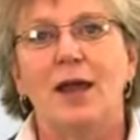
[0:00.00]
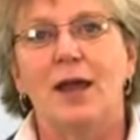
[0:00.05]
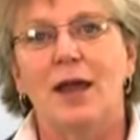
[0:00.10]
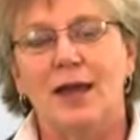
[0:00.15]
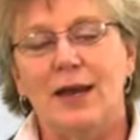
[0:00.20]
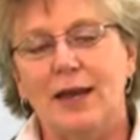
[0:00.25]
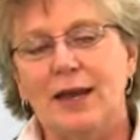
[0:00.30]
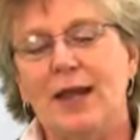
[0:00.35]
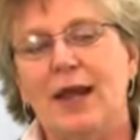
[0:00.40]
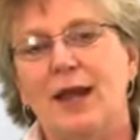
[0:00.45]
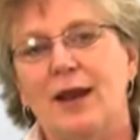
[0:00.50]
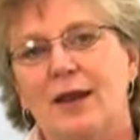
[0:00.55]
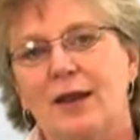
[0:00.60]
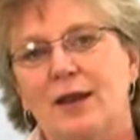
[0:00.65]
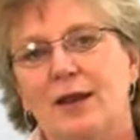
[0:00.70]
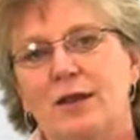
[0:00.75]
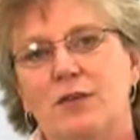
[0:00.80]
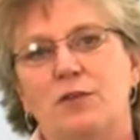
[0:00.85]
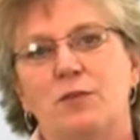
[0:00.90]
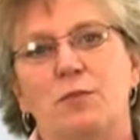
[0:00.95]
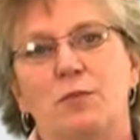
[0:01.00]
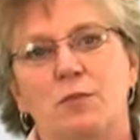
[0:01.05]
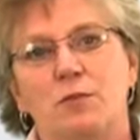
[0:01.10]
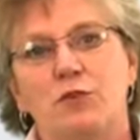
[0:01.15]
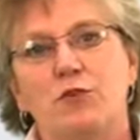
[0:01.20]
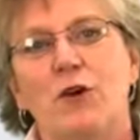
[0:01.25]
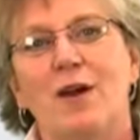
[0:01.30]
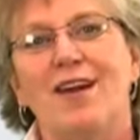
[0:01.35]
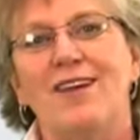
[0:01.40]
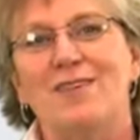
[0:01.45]
And again, it is
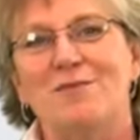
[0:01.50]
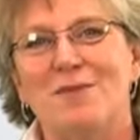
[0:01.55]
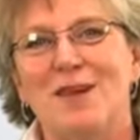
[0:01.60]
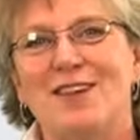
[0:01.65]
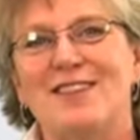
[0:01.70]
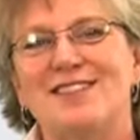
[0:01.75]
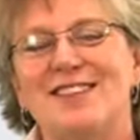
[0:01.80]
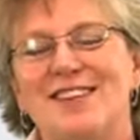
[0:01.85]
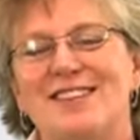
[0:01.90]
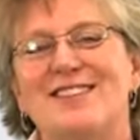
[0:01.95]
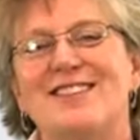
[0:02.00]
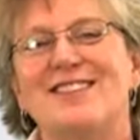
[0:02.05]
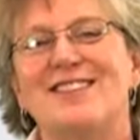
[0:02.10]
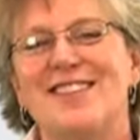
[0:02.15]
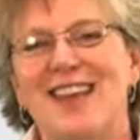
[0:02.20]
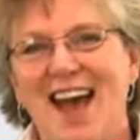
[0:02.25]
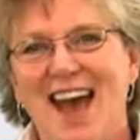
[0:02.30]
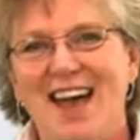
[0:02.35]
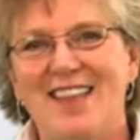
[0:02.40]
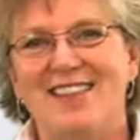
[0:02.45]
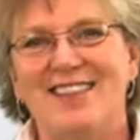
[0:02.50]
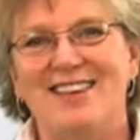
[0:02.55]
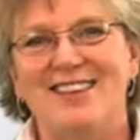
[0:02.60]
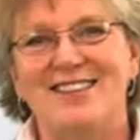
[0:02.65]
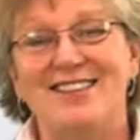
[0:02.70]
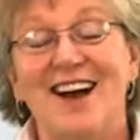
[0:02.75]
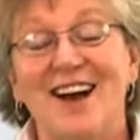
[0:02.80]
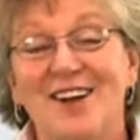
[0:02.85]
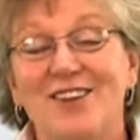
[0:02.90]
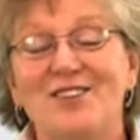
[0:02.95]
trying to make sense of that
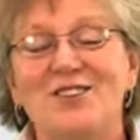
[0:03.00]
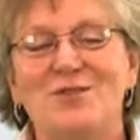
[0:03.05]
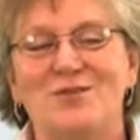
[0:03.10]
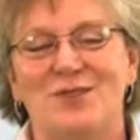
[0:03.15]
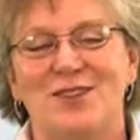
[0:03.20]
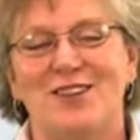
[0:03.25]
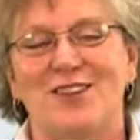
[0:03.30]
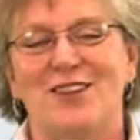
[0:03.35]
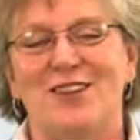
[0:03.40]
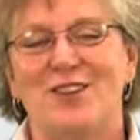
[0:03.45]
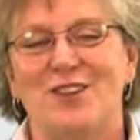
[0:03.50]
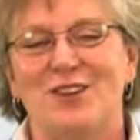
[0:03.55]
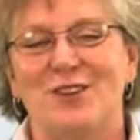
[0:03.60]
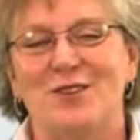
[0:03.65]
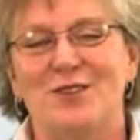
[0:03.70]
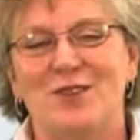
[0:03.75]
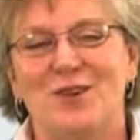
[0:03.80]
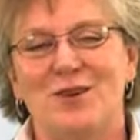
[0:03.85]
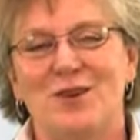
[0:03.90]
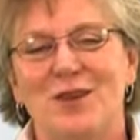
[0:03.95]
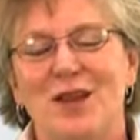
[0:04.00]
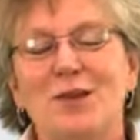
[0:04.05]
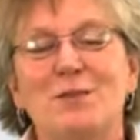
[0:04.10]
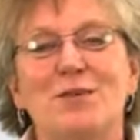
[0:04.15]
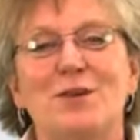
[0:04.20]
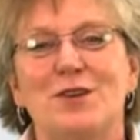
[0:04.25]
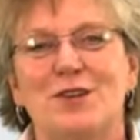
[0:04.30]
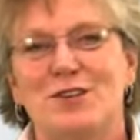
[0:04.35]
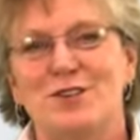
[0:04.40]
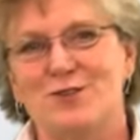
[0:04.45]
is ultimately the
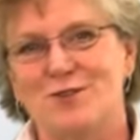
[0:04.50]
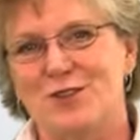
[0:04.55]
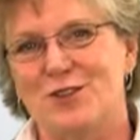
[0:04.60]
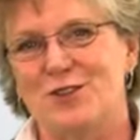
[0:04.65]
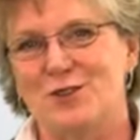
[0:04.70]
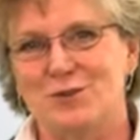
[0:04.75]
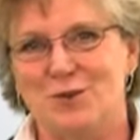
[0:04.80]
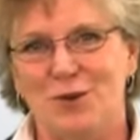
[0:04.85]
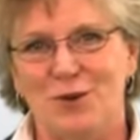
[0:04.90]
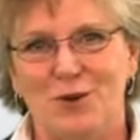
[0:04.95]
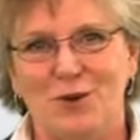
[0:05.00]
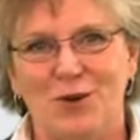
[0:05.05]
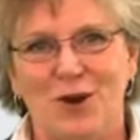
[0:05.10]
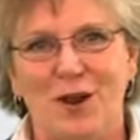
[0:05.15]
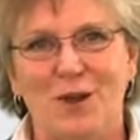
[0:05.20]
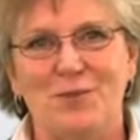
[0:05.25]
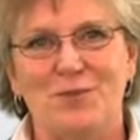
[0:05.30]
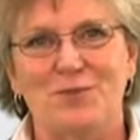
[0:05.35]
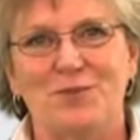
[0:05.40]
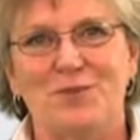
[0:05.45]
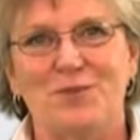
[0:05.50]
impetus for this program.